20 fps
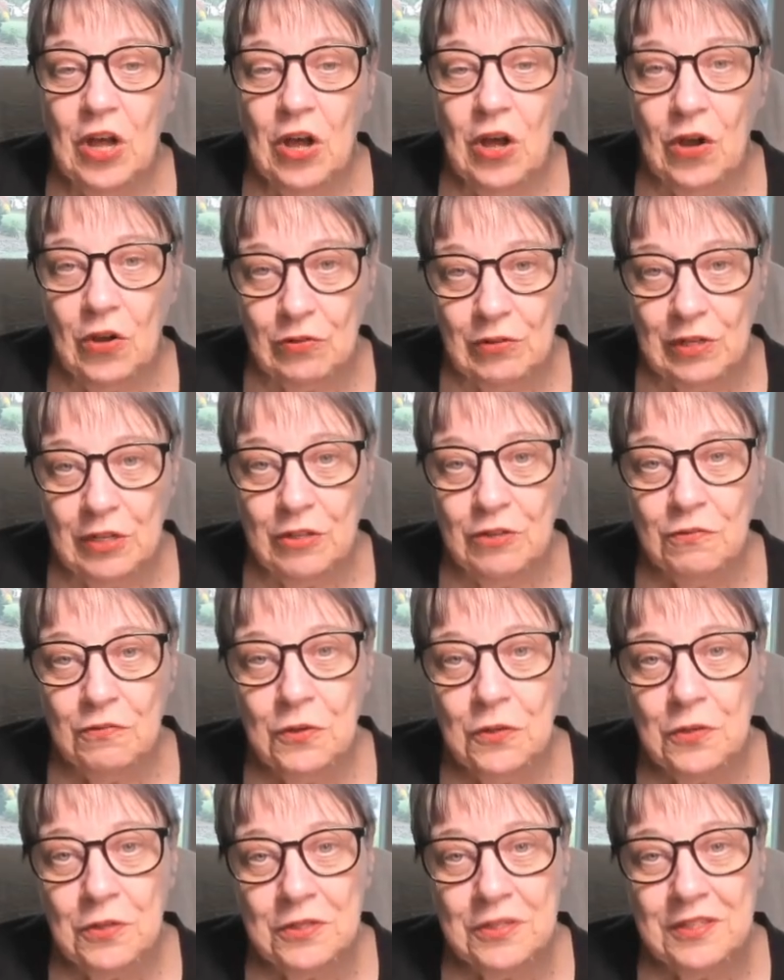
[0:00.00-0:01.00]
only the
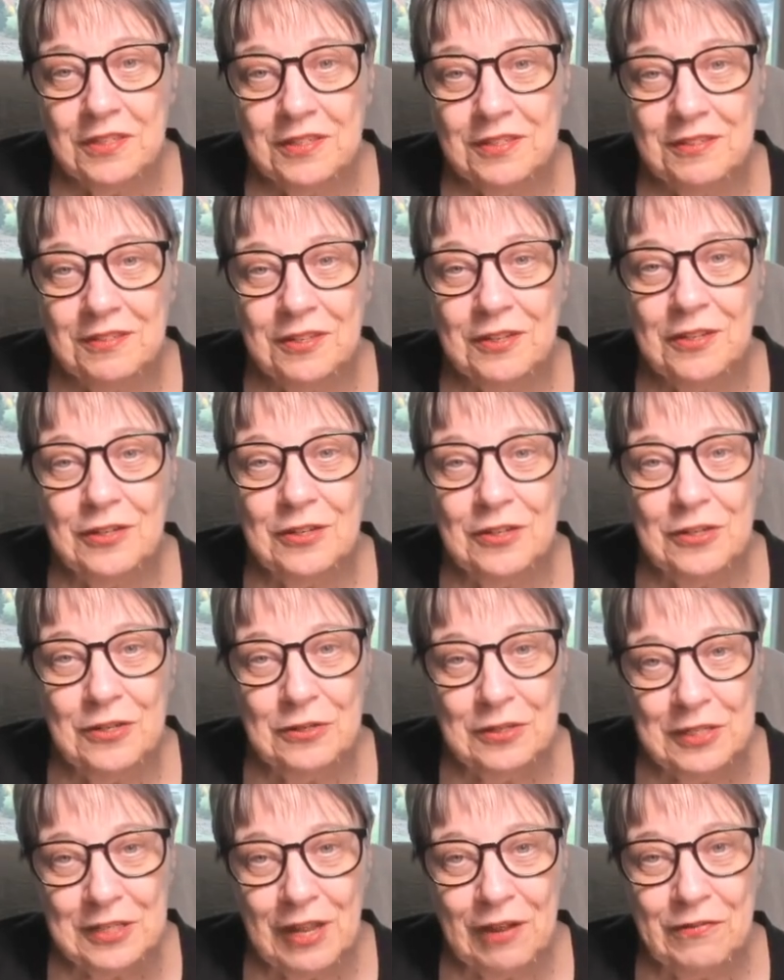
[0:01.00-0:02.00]
rules you
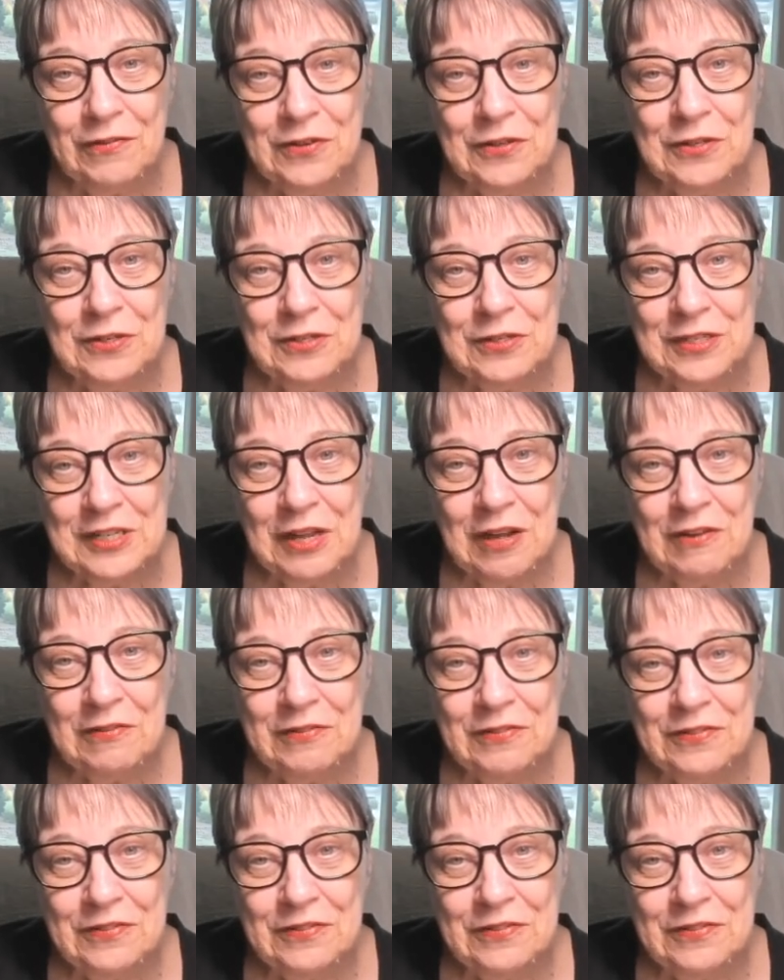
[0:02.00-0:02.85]
set for yourself.